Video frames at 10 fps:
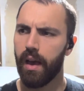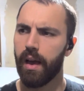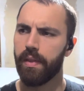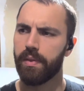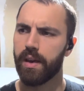
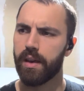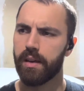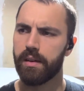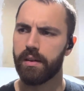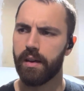And
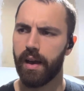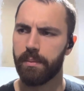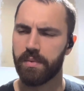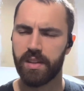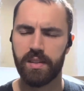then
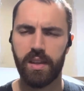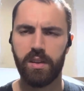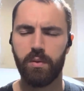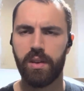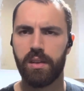um,
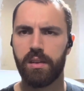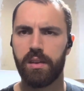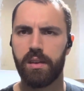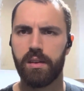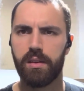continuing
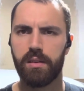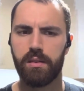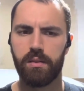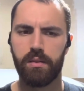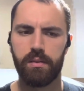
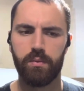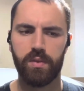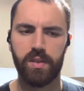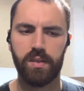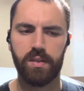in
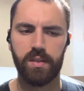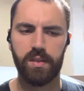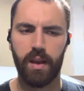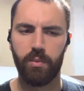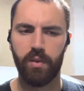resistance
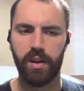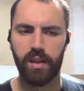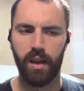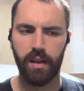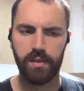operating
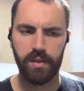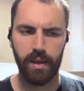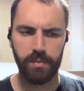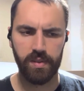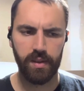
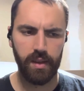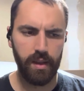concepts.